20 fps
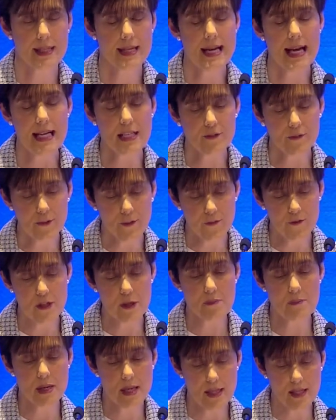and €50
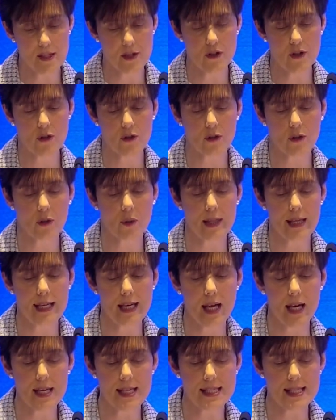million in
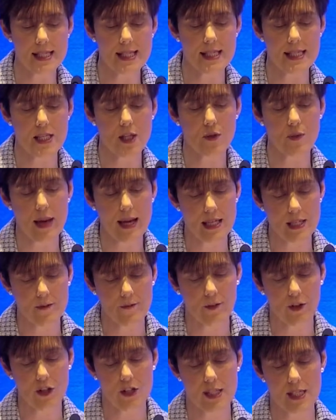ICT grant
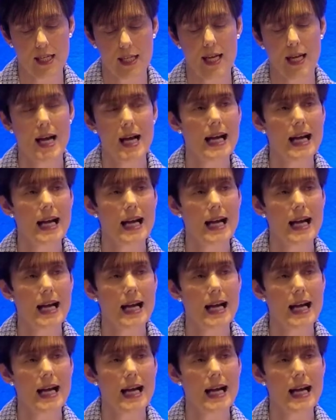funding